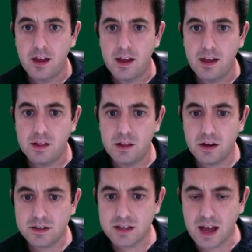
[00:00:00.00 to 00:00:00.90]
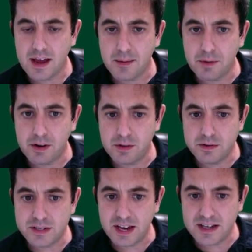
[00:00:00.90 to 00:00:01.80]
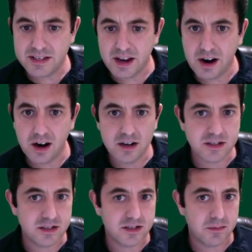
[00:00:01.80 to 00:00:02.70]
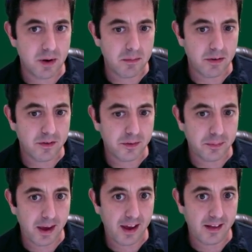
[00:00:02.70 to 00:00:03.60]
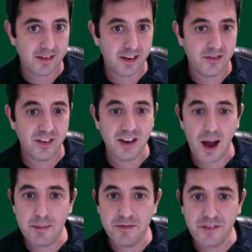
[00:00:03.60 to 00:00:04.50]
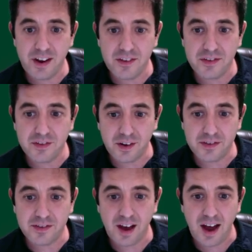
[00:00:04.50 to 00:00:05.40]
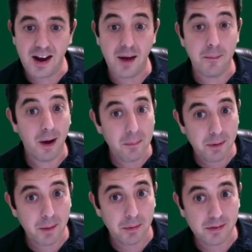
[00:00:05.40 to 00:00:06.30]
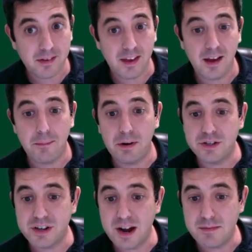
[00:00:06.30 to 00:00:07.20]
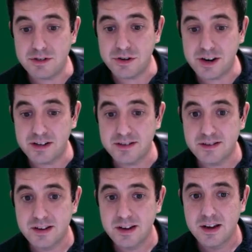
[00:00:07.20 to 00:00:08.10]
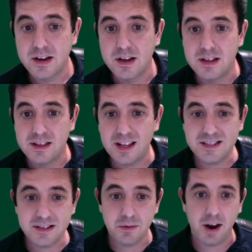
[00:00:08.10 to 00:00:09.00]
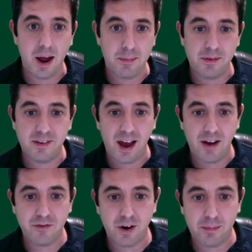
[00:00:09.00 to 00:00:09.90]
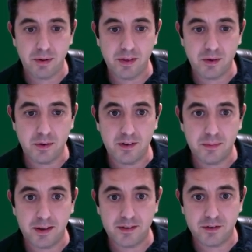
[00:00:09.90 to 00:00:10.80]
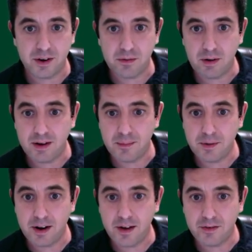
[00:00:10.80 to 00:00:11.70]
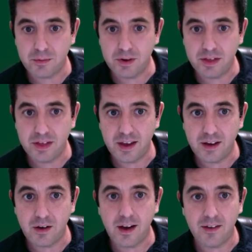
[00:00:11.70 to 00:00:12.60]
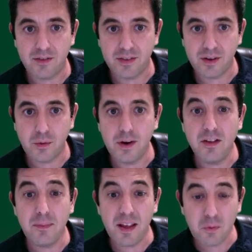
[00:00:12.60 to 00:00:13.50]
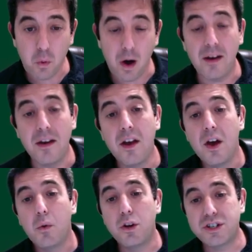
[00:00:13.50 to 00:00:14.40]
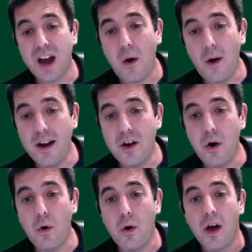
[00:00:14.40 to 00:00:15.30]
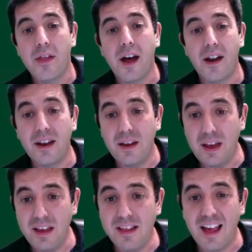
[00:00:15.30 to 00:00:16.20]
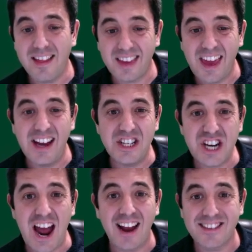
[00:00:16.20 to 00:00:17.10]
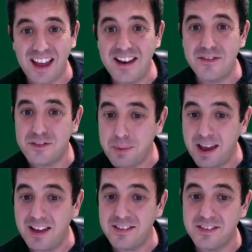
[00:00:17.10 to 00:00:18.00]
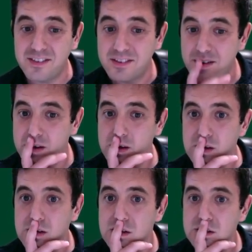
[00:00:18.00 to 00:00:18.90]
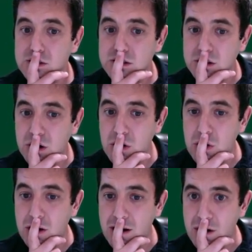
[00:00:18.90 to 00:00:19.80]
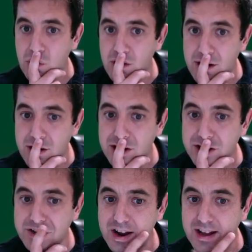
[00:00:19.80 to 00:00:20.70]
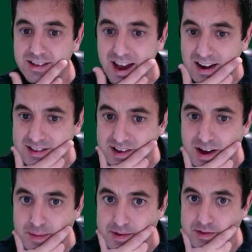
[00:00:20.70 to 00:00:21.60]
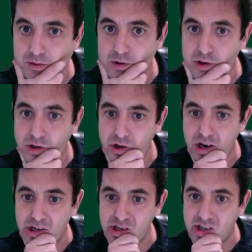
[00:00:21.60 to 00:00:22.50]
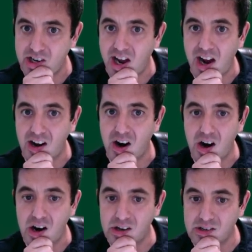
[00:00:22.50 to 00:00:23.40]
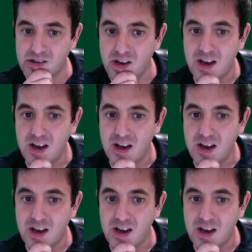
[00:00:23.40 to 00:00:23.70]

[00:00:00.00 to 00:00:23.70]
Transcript: It looks like I'm going to lose the ace, king of hearts, and some number of spades. If the diamond finesse is on side, I might be able to take a bunch of diamond tricks. Let's see what happens after I play the queen of spades at trick 1. I'm going to have to rethink. Okay, so the queen of spades 1, which now I know that East has king, jack, 10 of spades. So I wonder, should I attack diamonds or should I just attack hearts?